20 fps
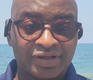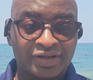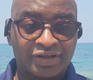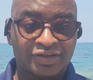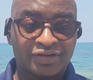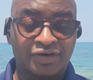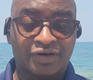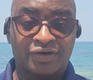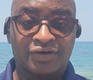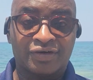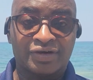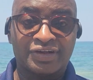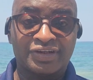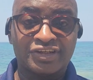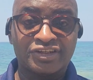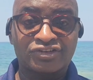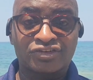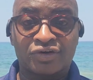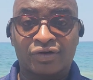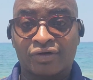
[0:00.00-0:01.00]
your
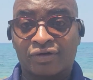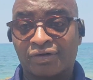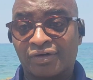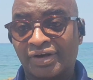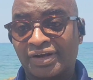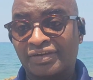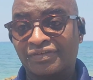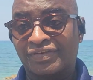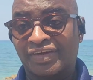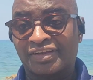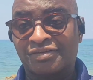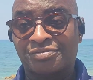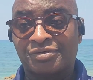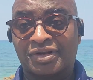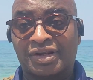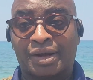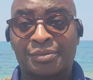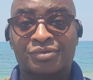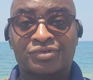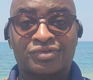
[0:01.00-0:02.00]
initial
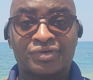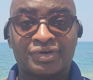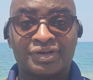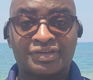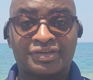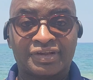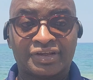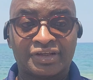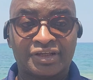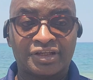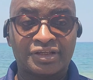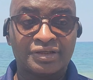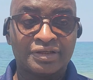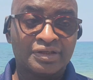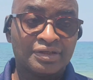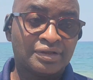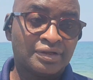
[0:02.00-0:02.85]
investment opportunity,